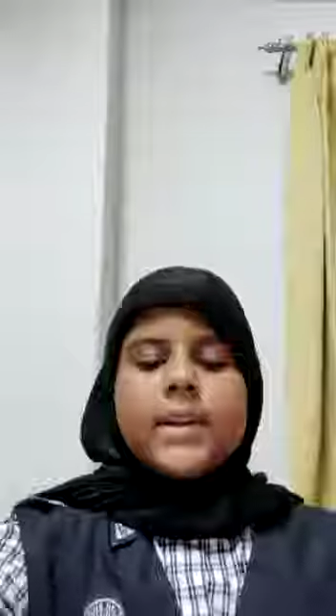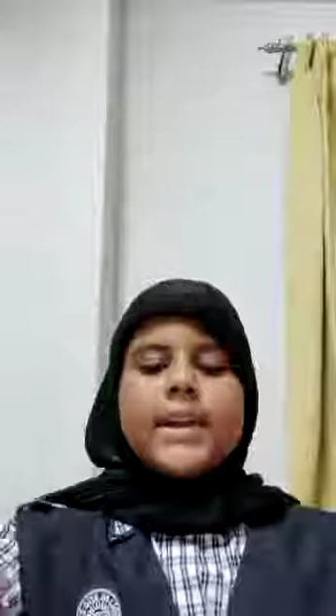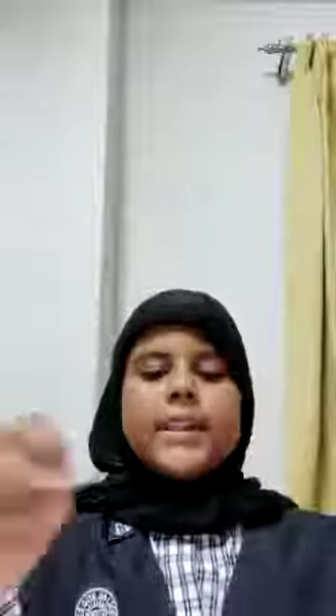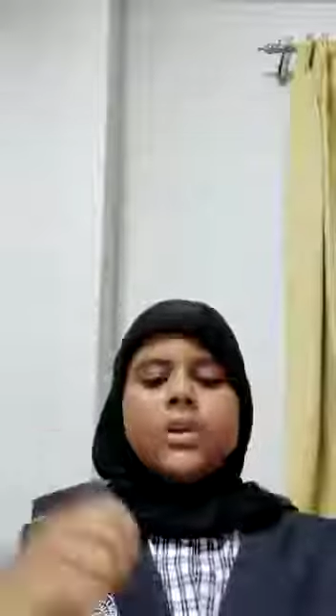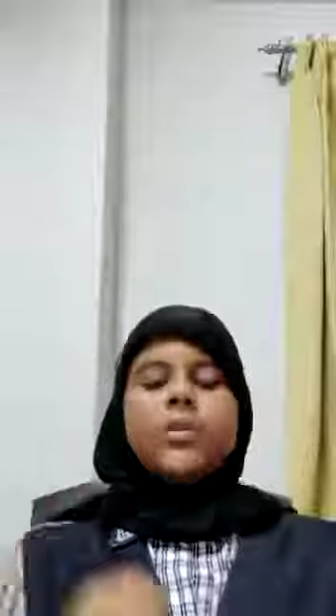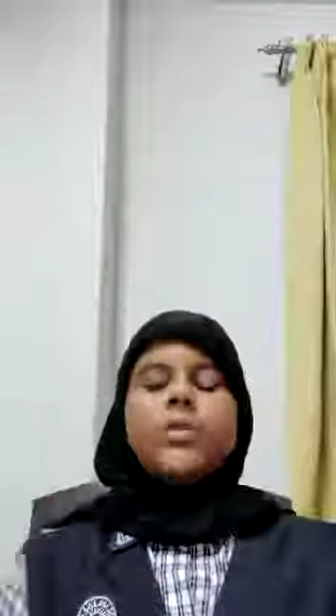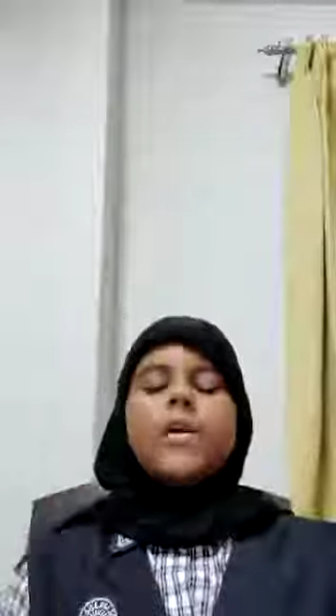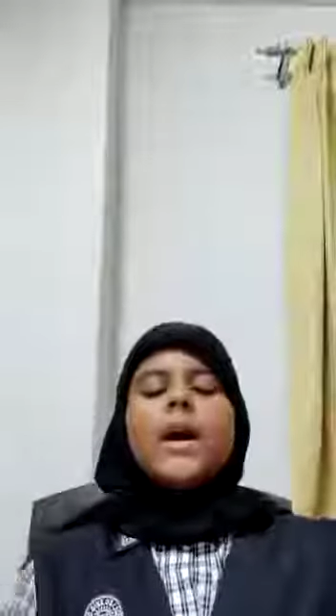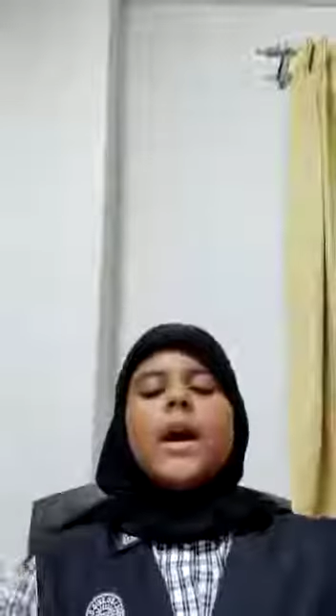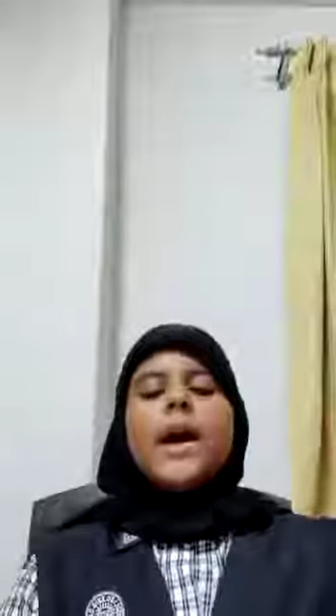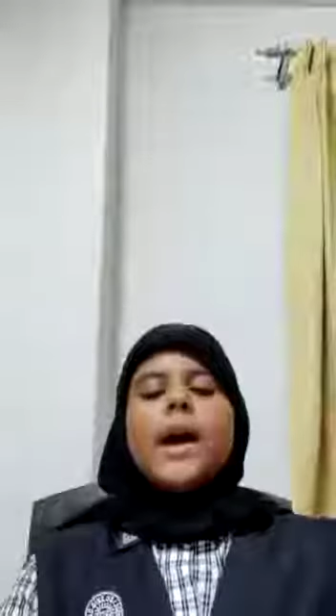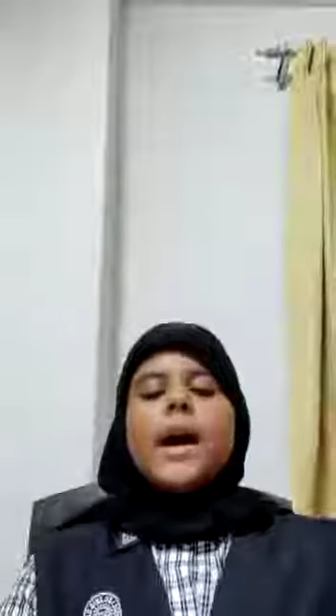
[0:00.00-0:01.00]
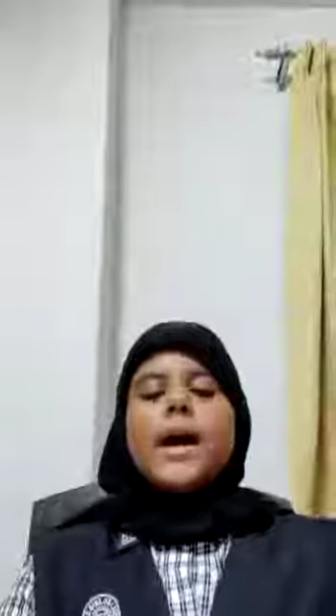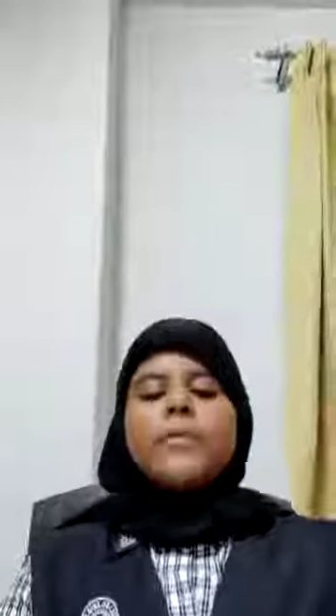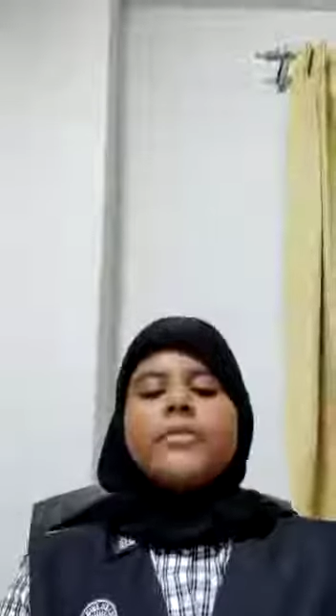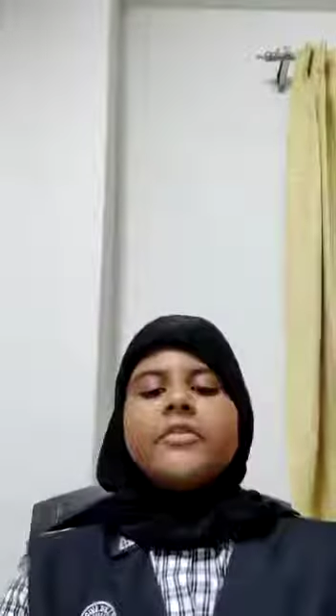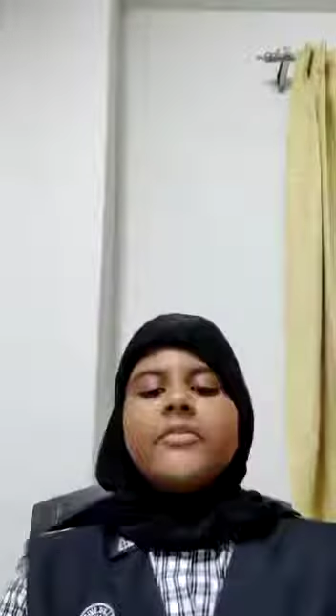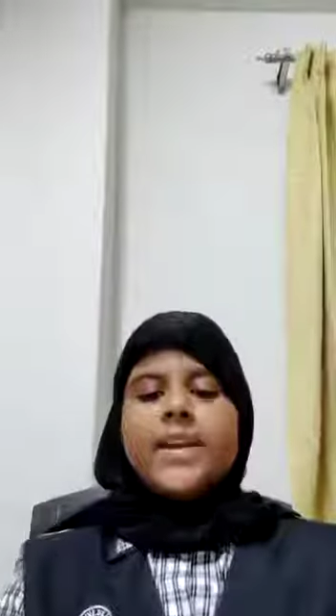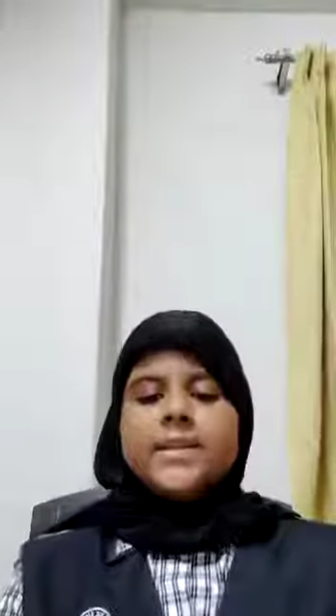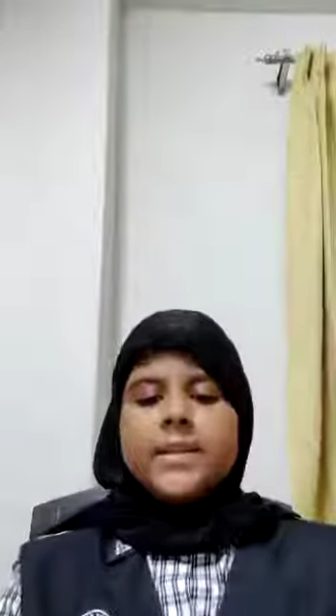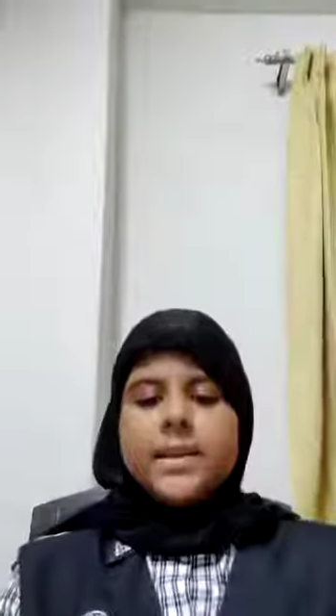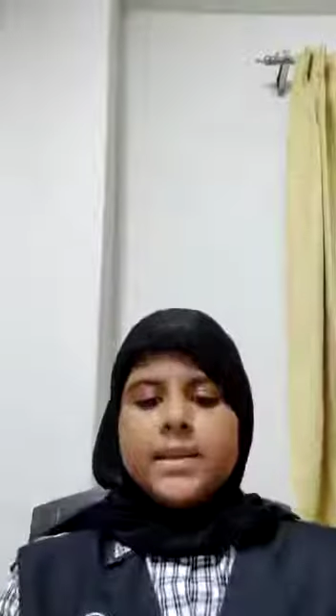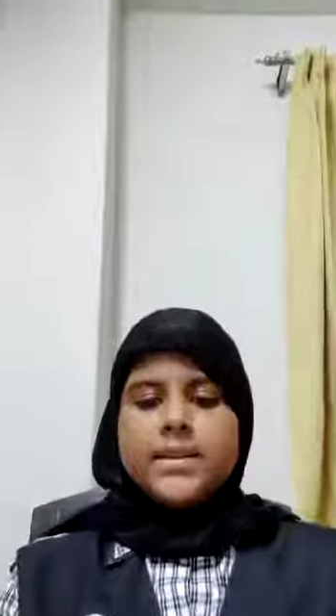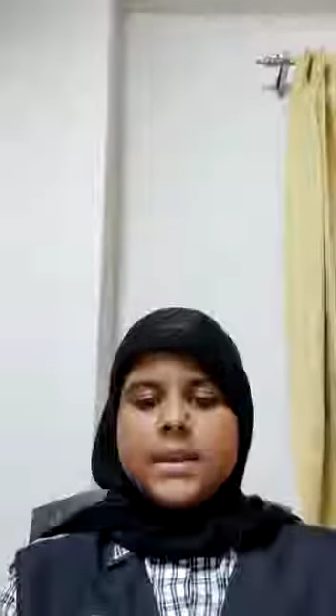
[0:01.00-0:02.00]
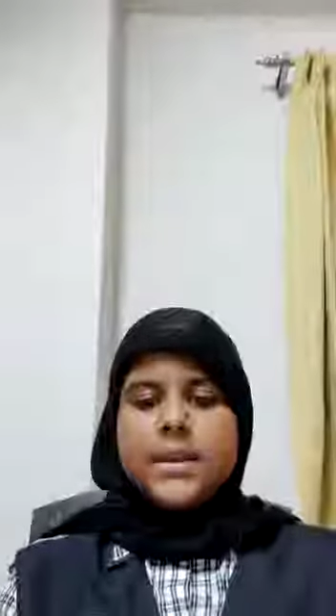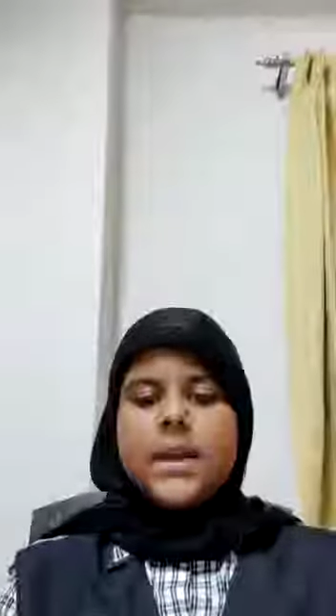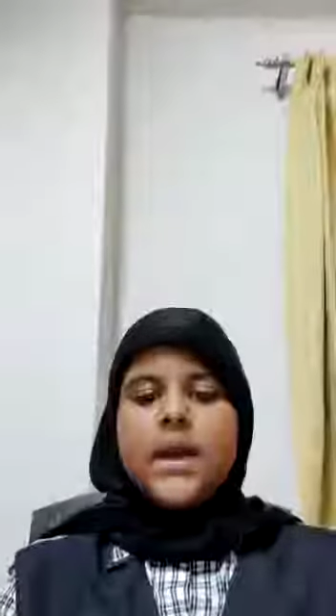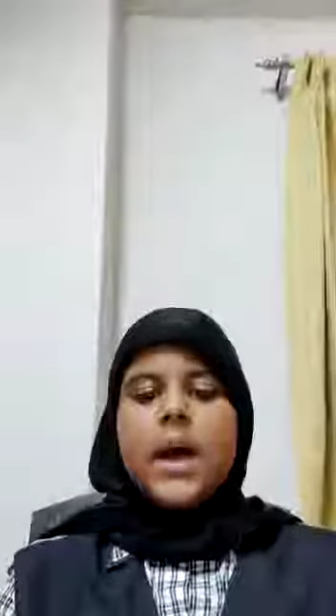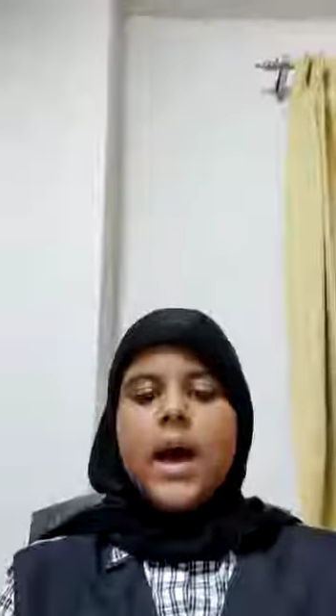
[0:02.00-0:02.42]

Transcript: Hello, I am Faiza Hasan.